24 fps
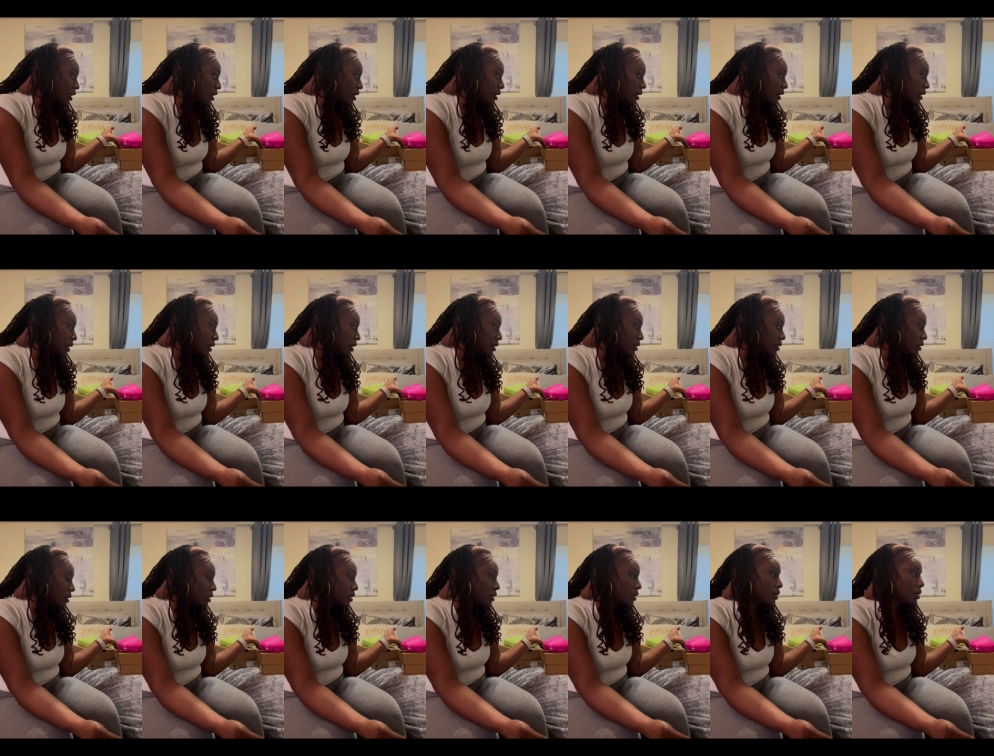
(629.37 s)

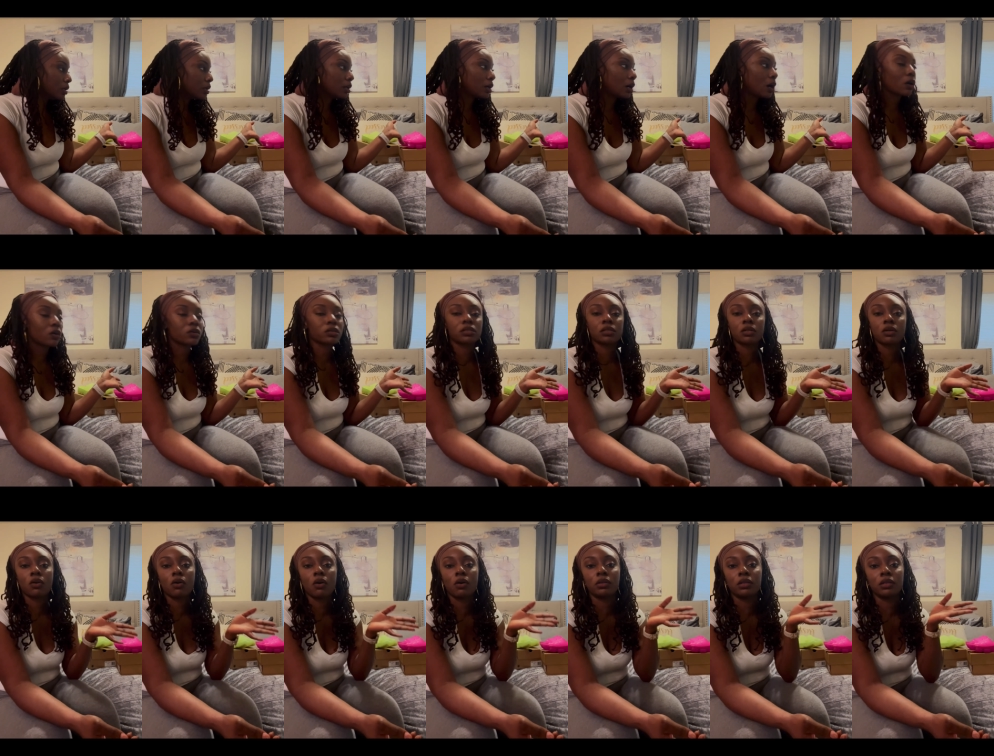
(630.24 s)
and
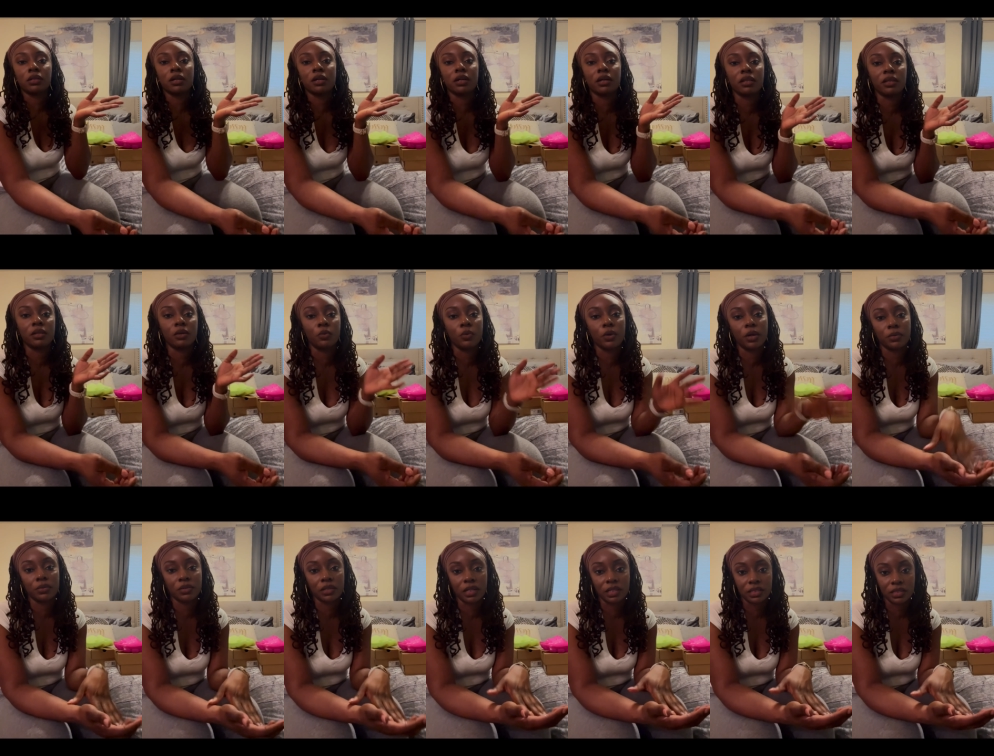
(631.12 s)
also on the other
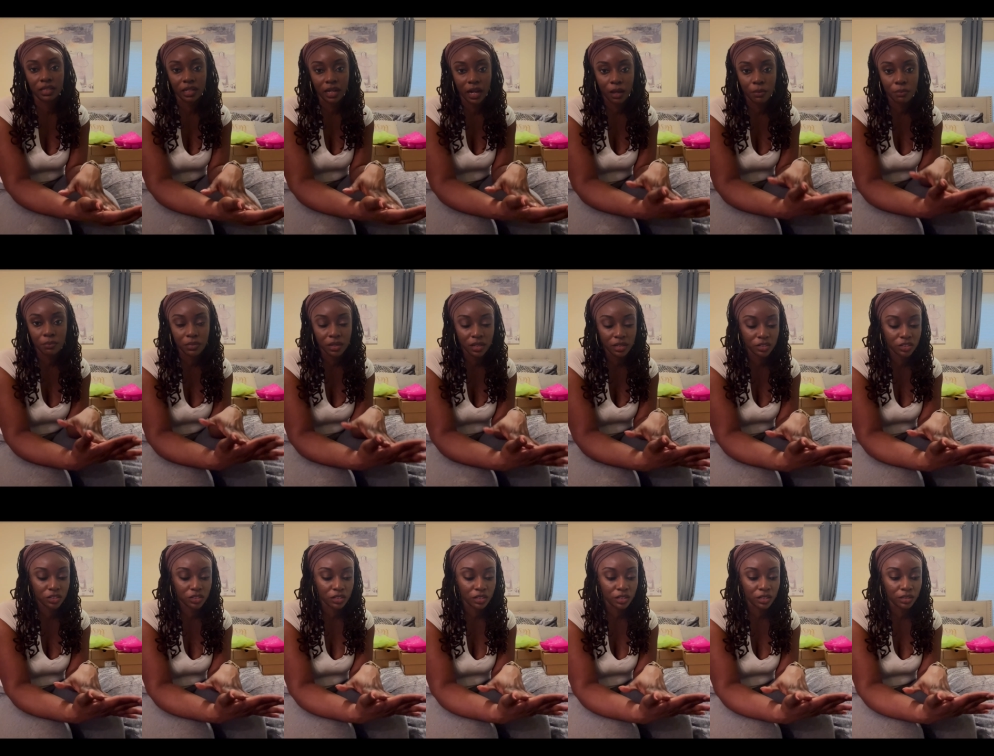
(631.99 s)
websites that I
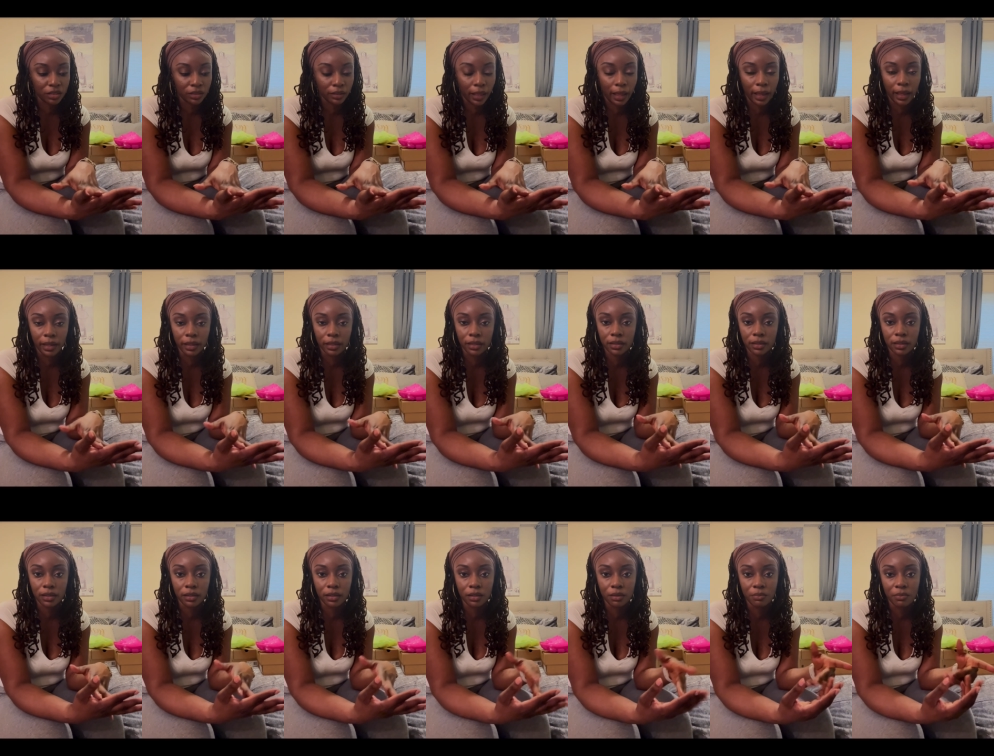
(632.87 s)
mentioned, like
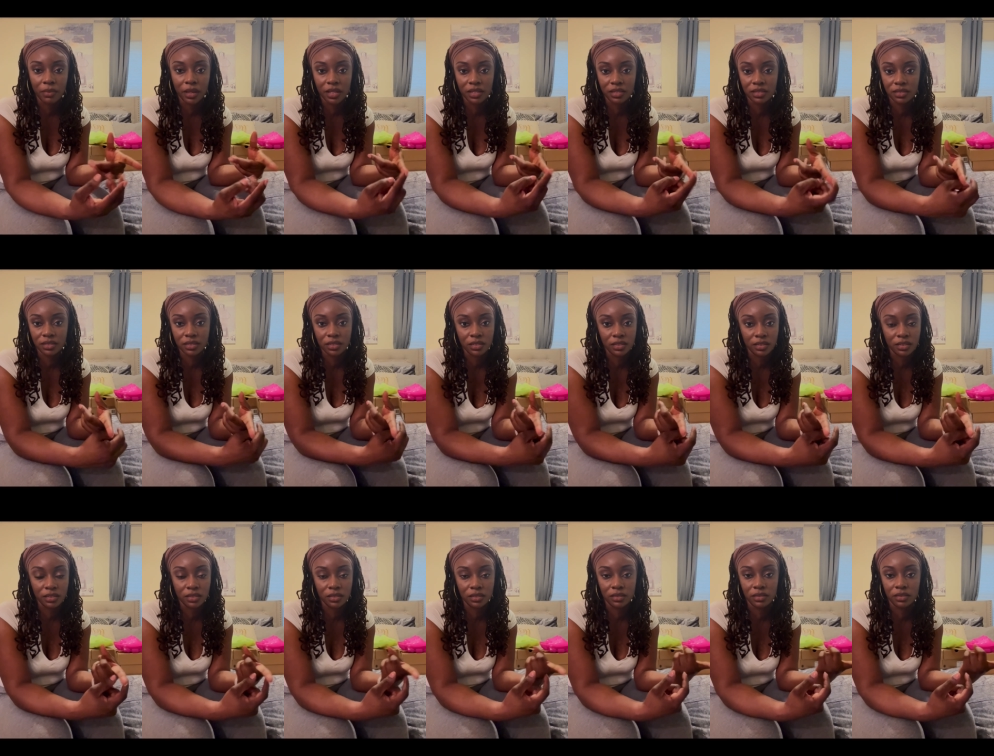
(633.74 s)
um,
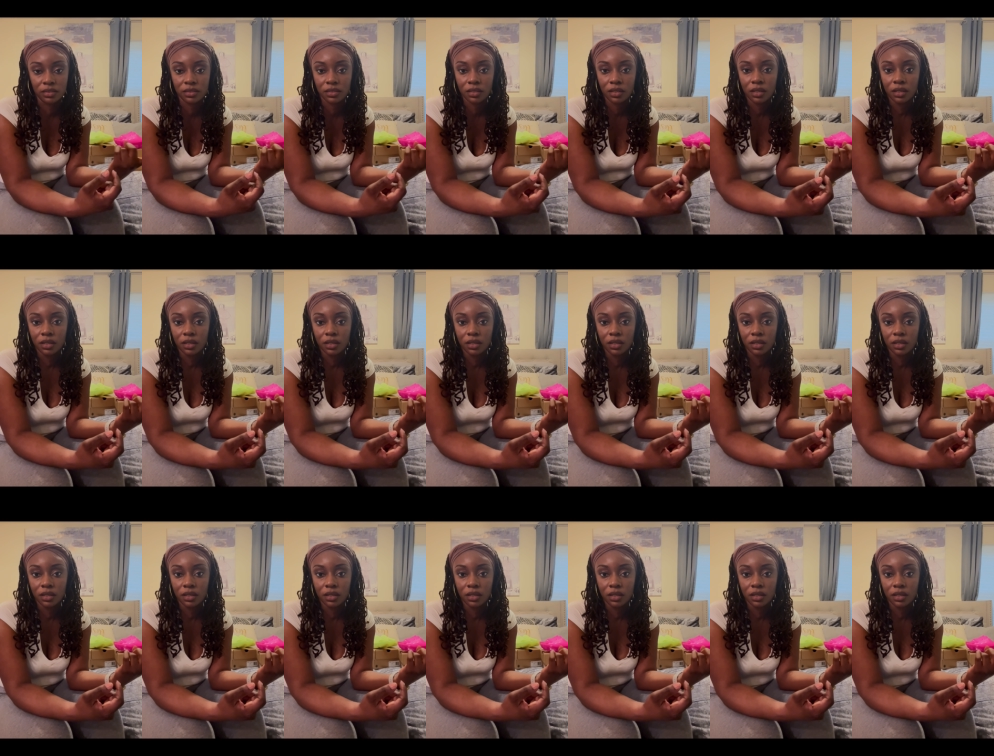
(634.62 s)
Macy's,